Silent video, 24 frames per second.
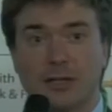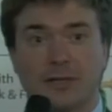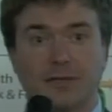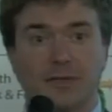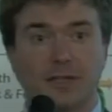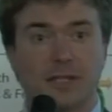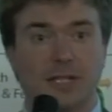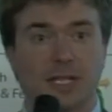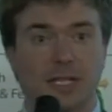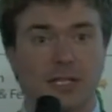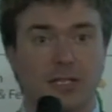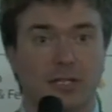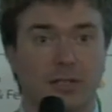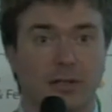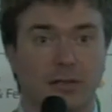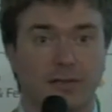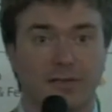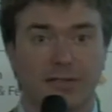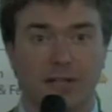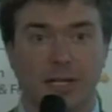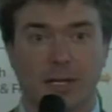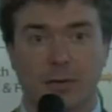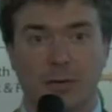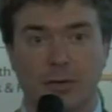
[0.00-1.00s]
over the next
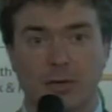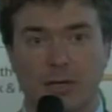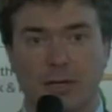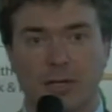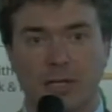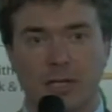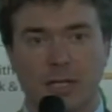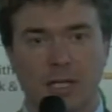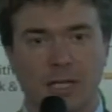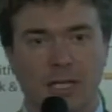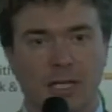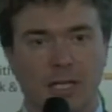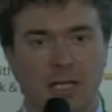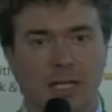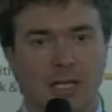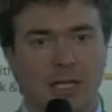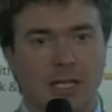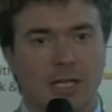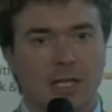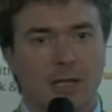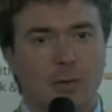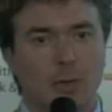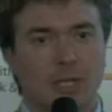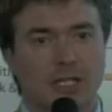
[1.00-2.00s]
half hour
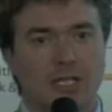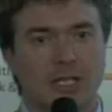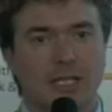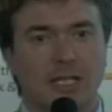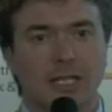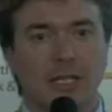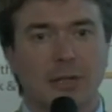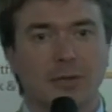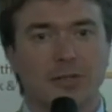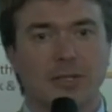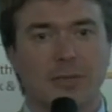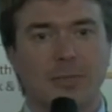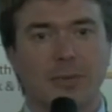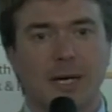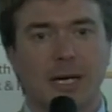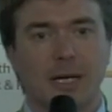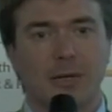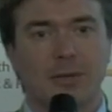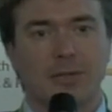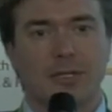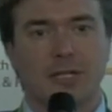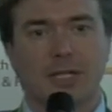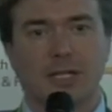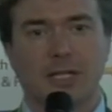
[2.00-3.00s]
which deals
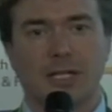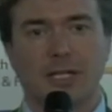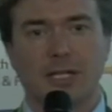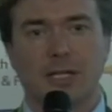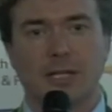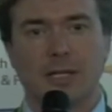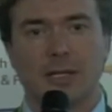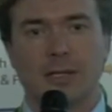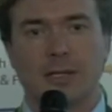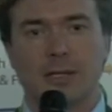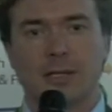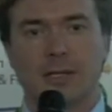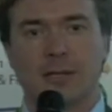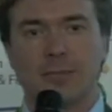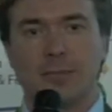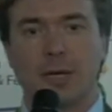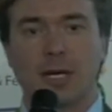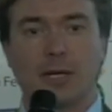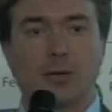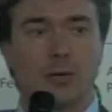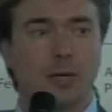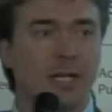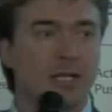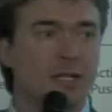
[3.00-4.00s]
about uh,
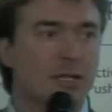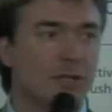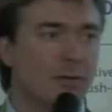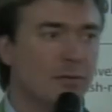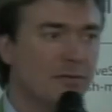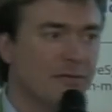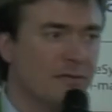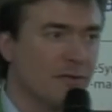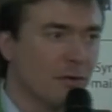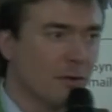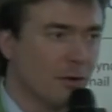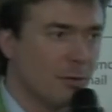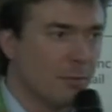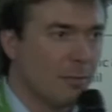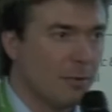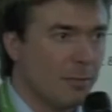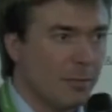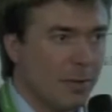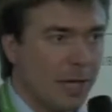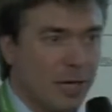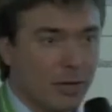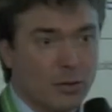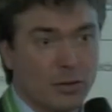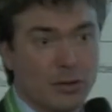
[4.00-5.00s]
migration from
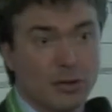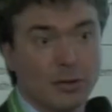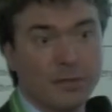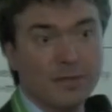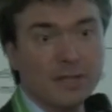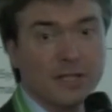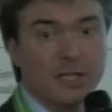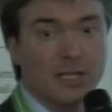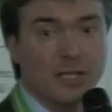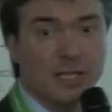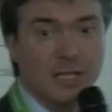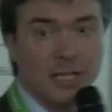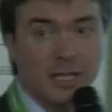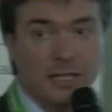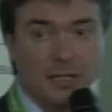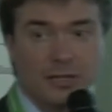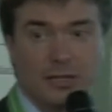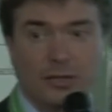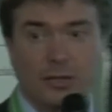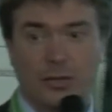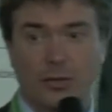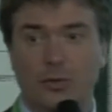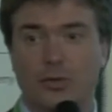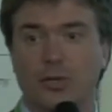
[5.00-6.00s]
Microsoft
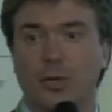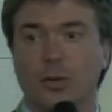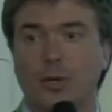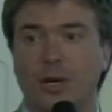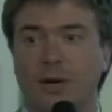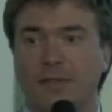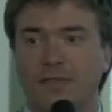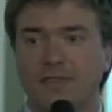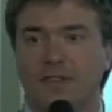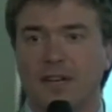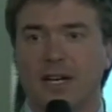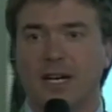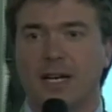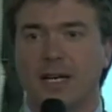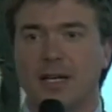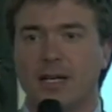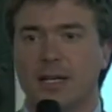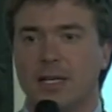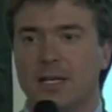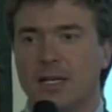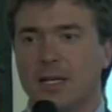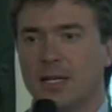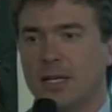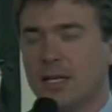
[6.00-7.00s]
Exchange to Zarafa.
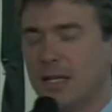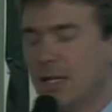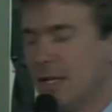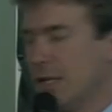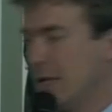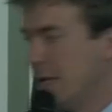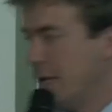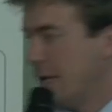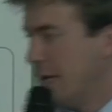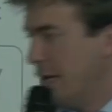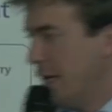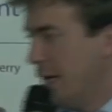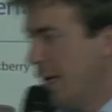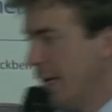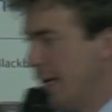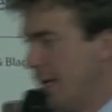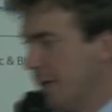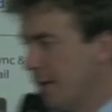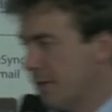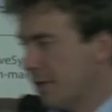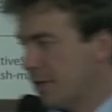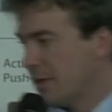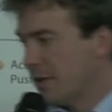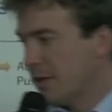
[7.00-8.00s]

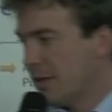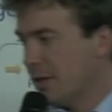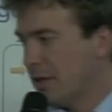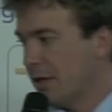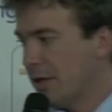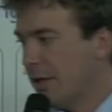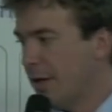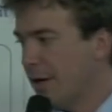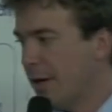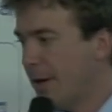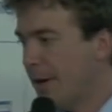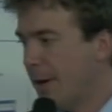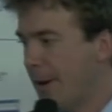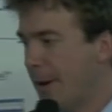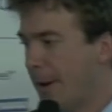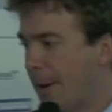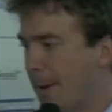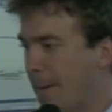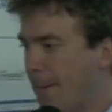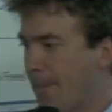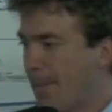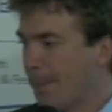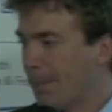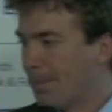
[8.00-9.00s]
And
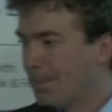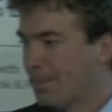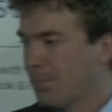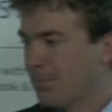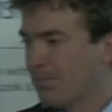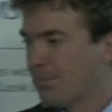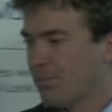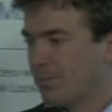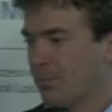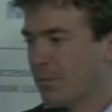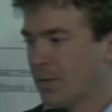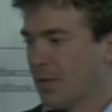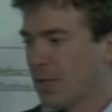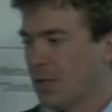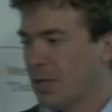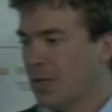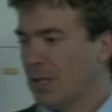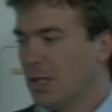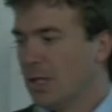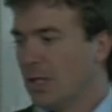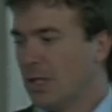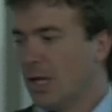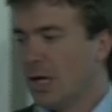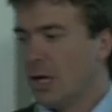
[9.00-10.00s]
um,
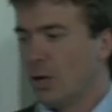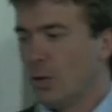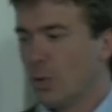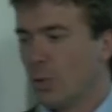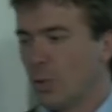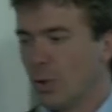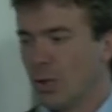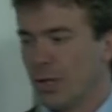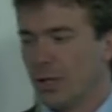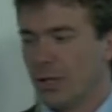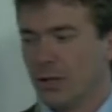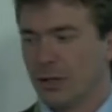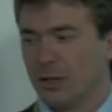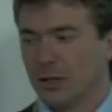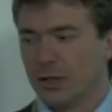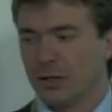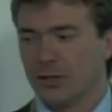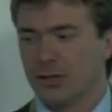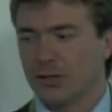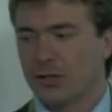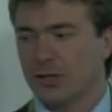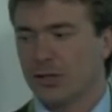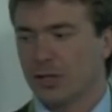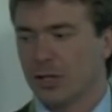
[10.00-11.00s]
I will
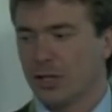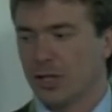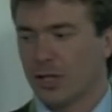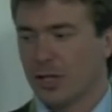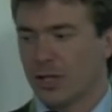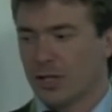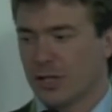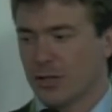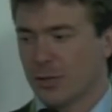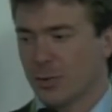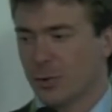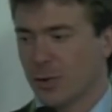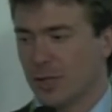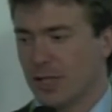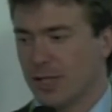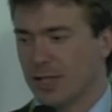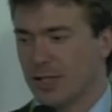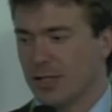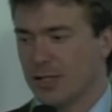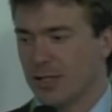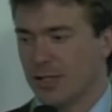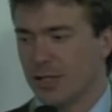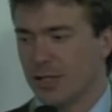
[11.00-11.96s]
start with